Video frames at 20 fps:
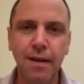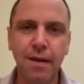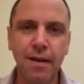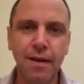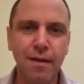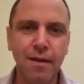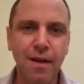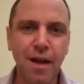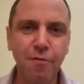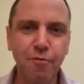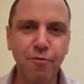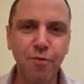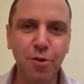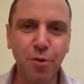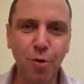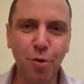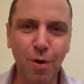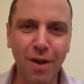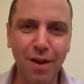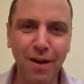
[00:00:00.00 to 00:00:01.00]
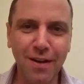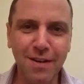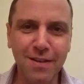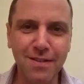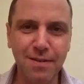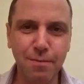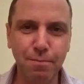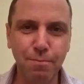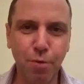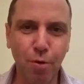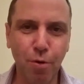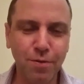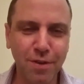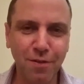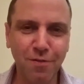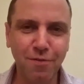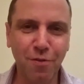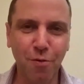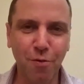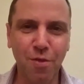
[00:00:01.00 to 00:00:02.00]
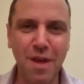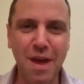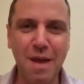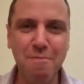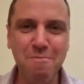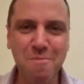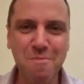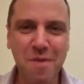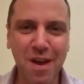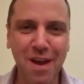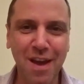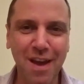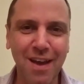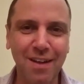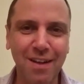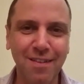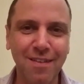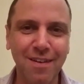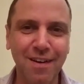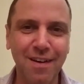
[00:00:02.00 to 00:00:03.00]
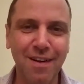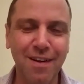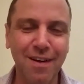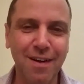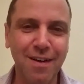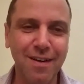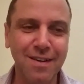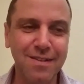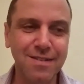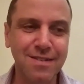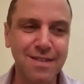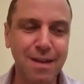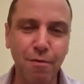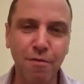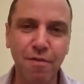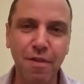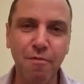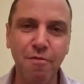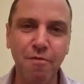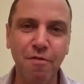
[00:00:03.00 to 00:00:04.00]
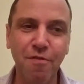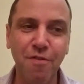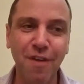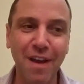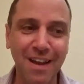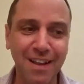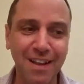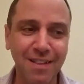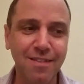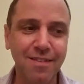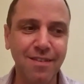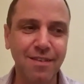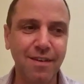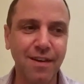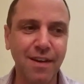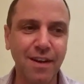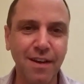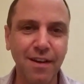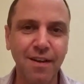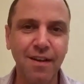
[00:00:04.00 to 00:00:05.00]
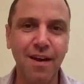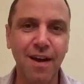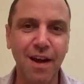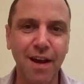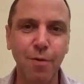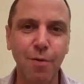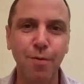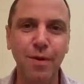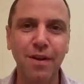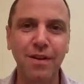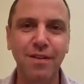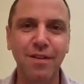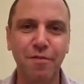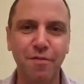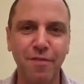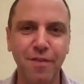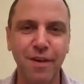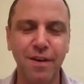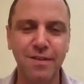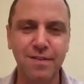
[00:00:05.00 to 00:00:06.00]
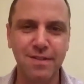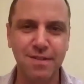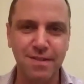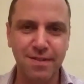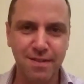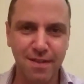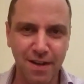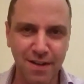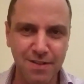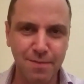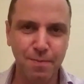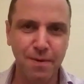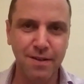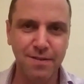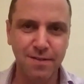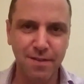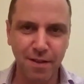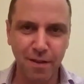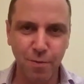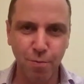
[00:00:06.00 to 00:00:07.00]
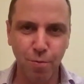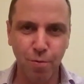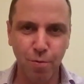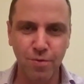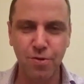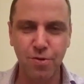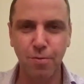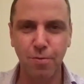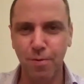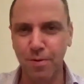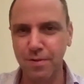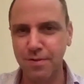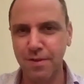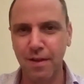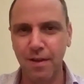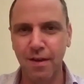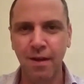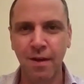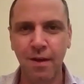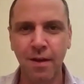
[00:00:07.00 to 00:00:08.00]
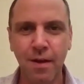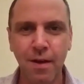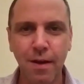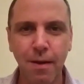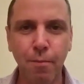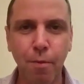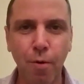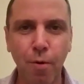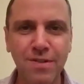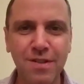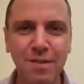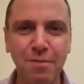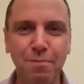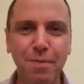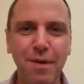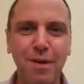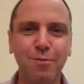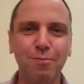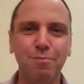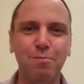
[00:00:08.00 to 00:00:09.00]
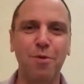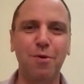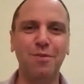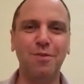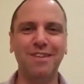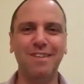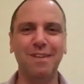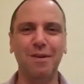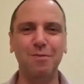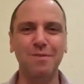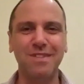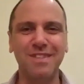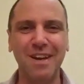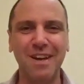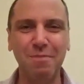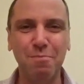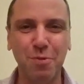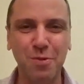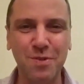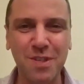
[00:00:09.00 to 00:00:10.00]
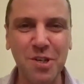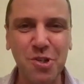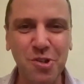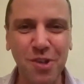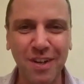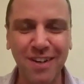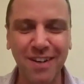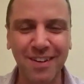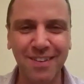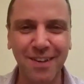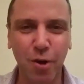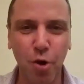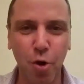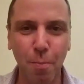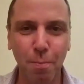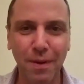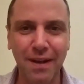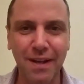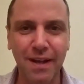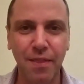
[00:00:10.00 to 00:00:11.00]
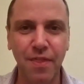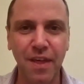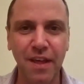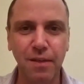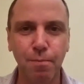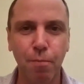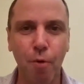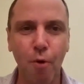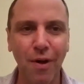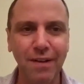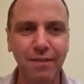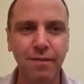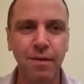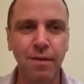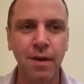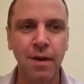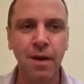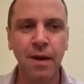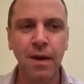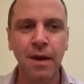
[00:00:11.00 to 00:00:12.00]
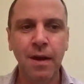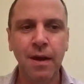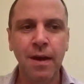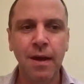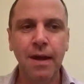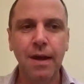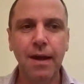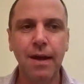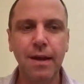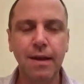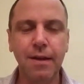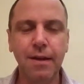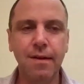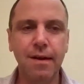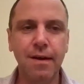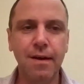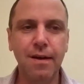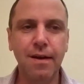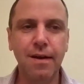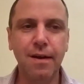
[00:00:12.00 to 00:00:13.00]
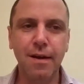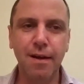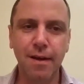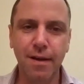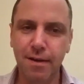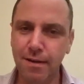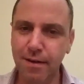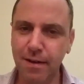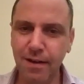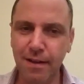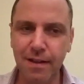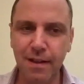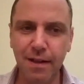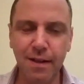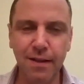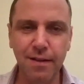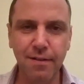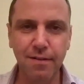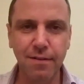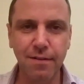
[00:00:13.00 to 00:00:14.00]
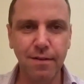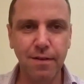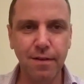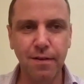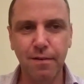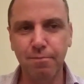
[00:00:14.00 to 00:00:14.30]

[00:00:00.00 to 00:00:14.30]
every dollar is important for them. And some of them failed in hiring the first salesperson that was the most important, I would say, position in the company at that point. And it led